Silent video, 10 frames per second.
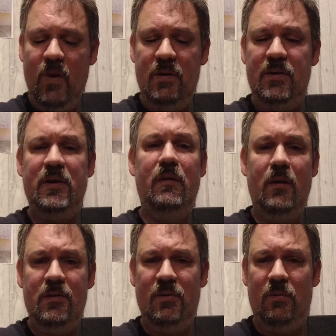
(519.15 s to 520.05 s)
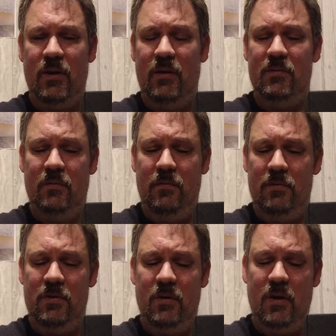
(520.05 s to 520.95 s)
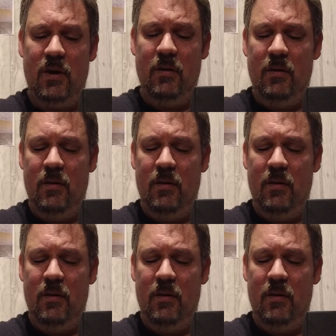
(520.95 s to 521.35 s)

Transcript: As I say, now sold out, unfortunately.